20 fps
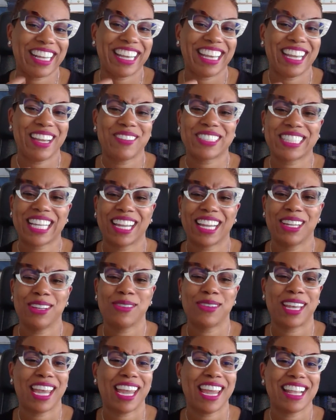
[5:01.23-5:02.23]
And he was like, you
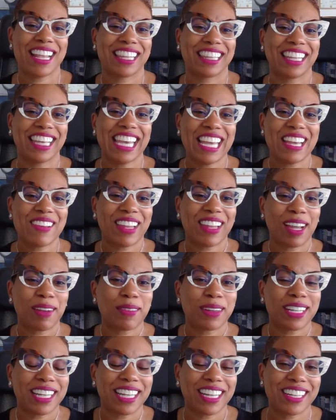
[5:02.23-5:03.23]
can't leave. Like,
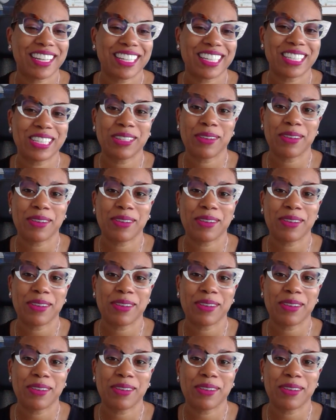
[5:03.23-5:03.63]
what are they gonna do?